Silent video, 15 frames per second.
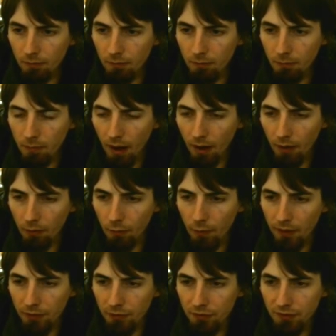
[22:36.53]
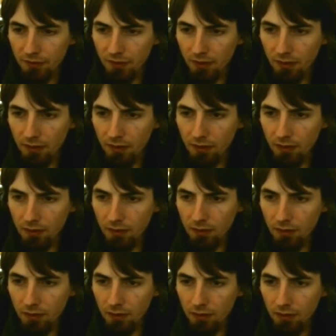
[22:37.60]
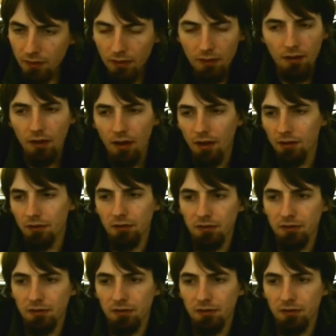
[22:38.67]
Barossa. I don't know what the